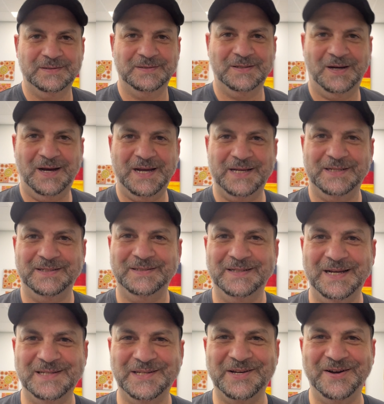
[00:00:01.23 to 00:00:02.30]
Hi,
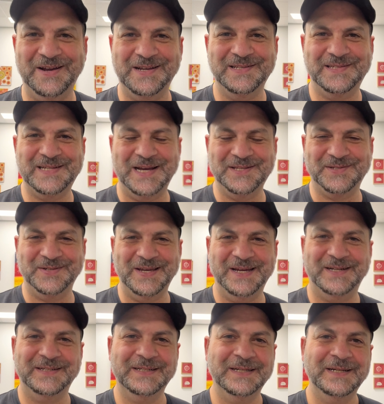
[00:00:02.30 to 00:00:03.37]
how's it going? It's Tansel
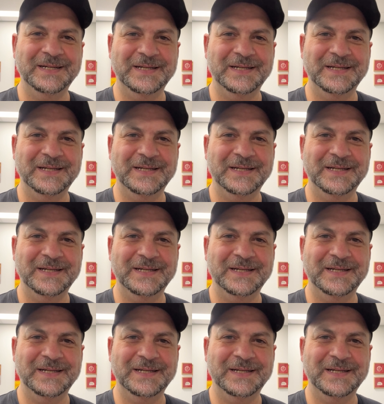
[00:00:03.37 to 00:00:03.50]
here.